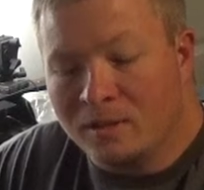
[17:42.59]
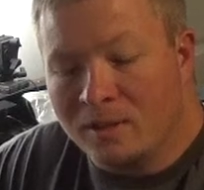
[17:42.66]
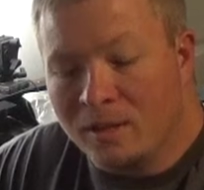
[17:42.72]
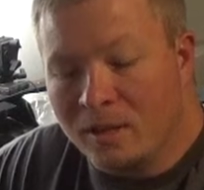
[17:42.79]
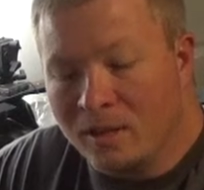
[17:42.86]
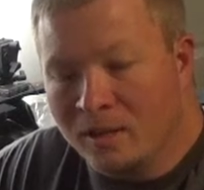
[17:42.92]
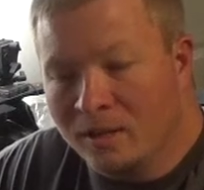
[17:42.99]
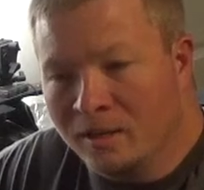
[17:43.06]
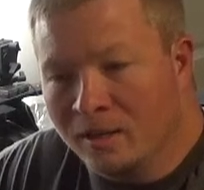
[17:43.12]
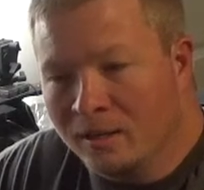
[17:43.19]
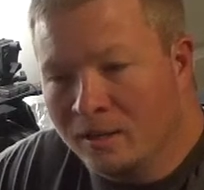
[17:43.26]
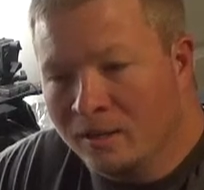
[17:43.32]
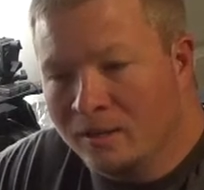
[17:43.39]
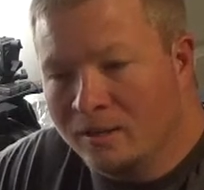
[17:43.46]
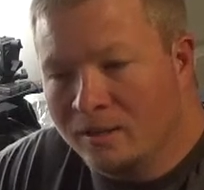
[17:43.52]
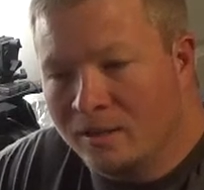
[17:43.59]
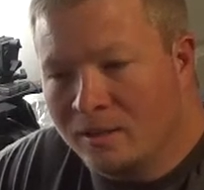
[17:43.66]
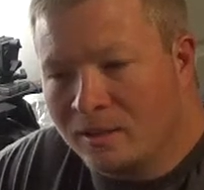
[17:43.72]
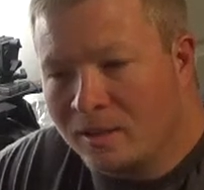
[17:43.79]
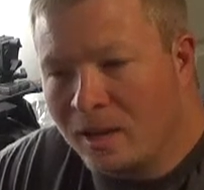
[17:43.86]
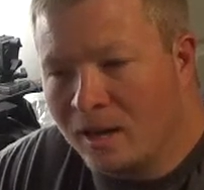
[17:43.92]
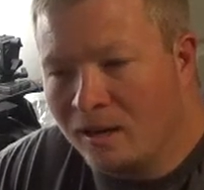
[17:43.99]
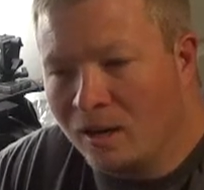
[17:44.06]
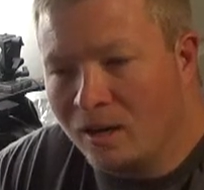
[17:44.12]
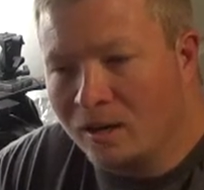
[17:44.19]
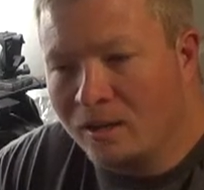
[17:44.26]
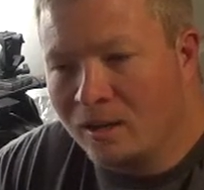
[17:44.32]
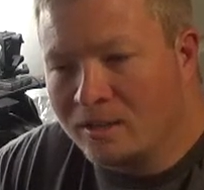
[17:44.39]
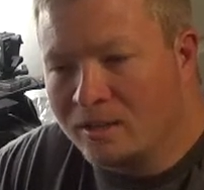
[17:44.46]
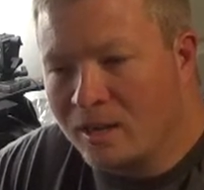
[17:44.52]
and got a lot of,
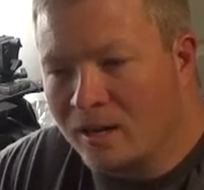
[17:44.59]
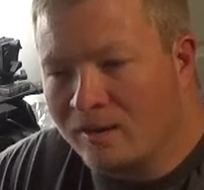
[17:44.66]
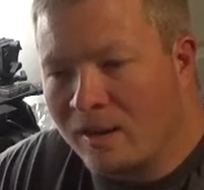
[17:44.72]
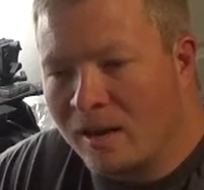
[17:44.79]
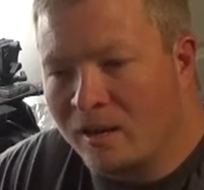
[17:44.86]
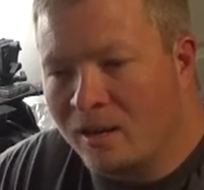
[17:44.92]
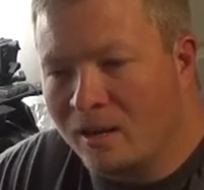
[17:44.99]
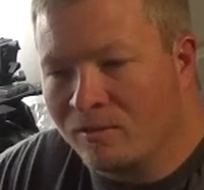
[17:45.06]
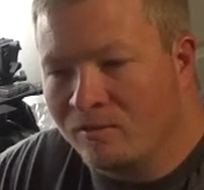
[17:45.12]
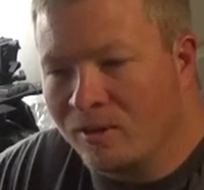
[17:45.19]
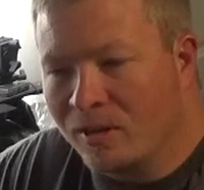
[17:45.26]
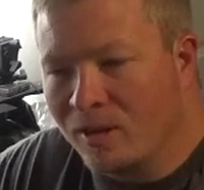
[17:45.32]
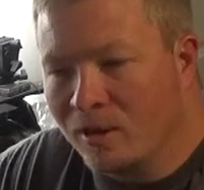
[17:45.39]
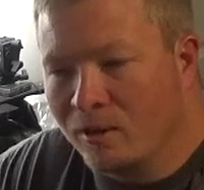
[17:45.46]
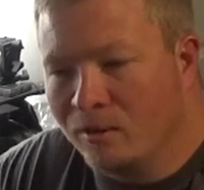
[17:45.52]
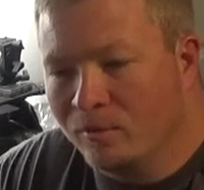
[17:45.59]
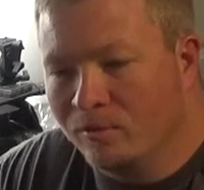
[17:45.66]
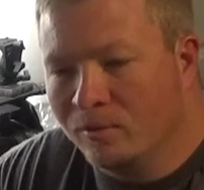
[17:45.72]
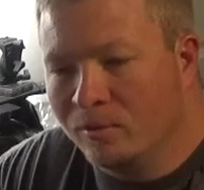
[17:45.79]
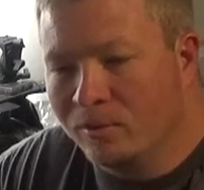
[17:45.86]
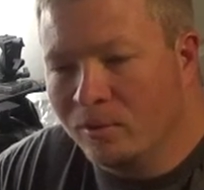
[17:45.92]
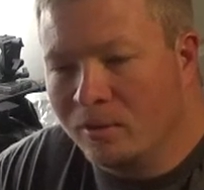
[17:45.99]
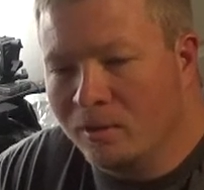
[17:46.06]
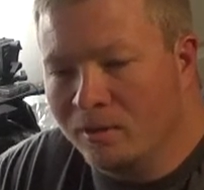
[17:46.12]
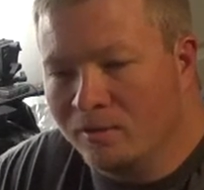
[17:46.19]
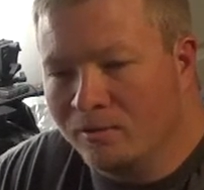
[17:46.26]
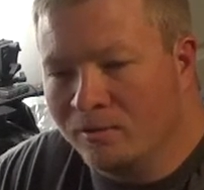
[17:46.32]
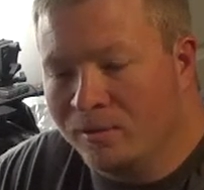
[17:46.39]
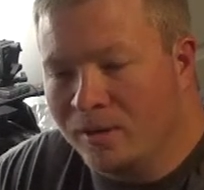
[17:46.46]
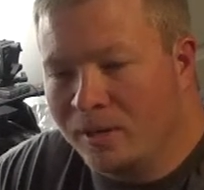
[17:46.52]
like I said, I got a lot of video
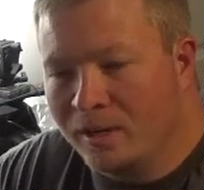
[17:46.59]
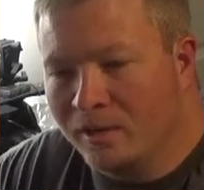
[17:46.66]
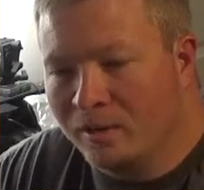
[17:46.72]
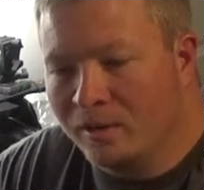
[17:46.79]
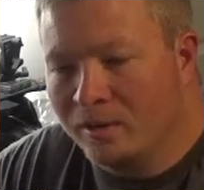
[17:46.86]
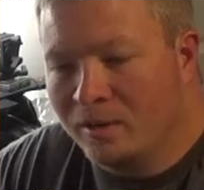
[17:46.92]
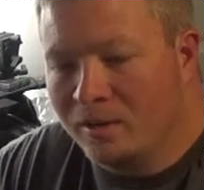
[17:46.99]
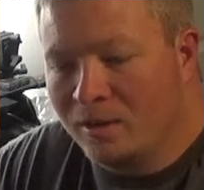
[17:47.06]
of deer,